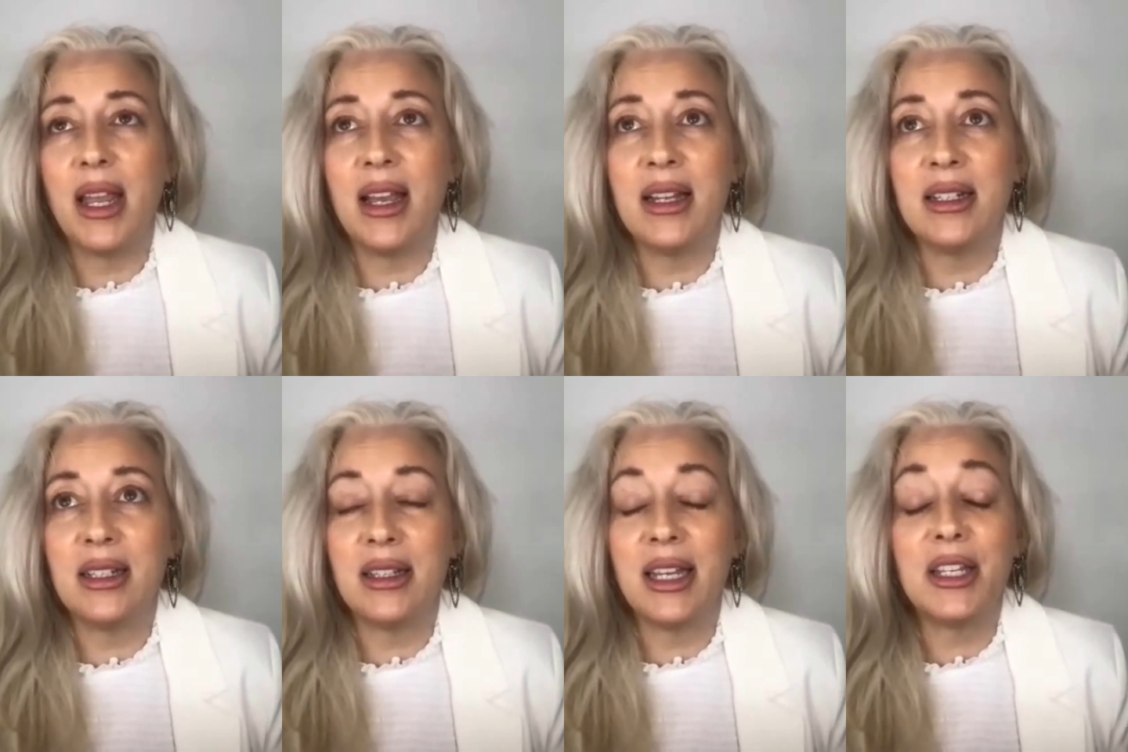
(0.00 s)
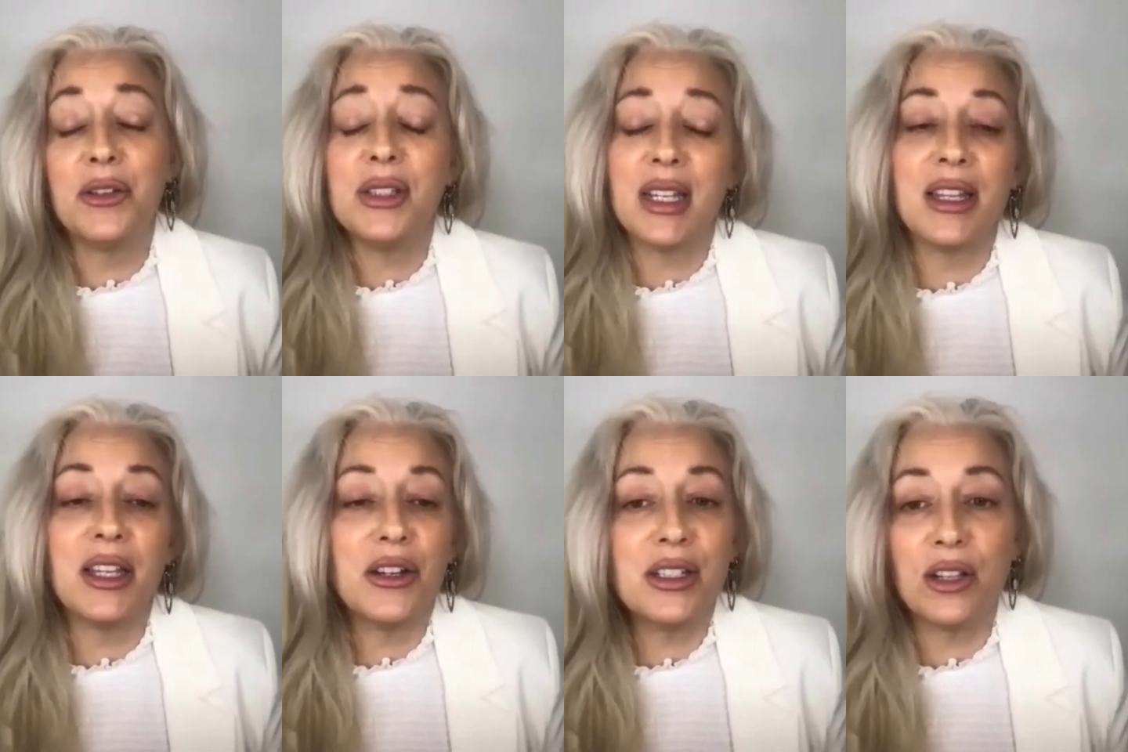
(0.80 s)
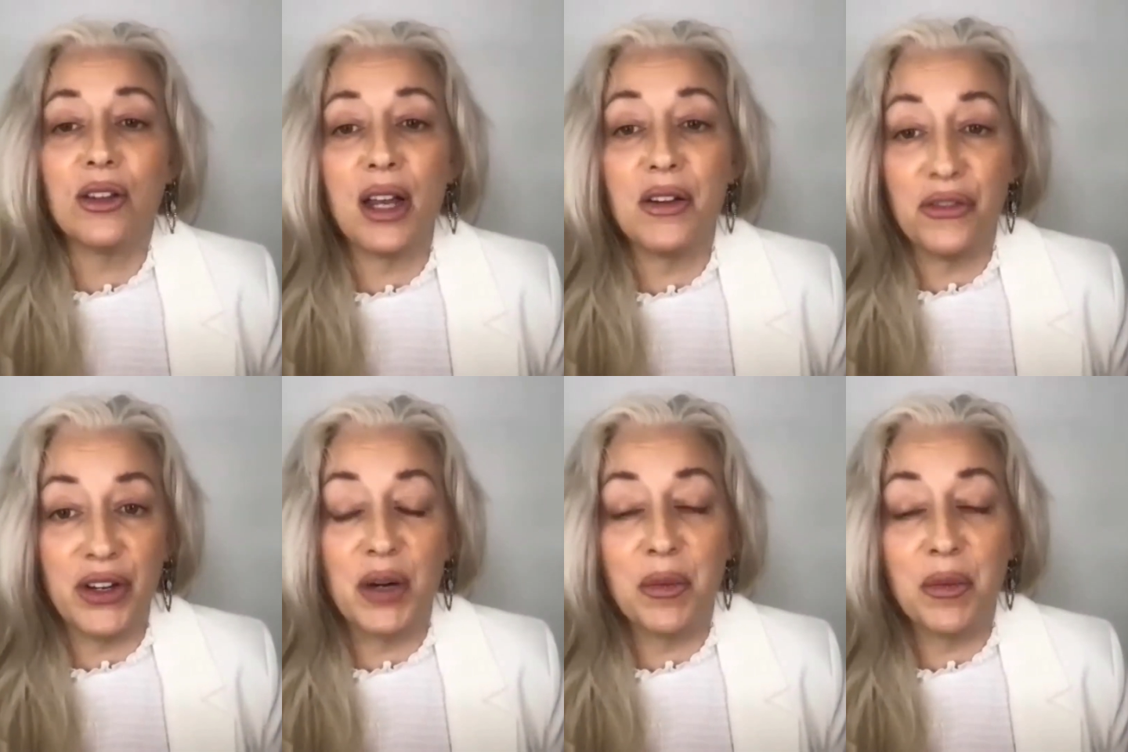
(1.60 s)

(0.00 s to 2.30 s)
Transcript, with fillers: And like you said, there is a lot of fear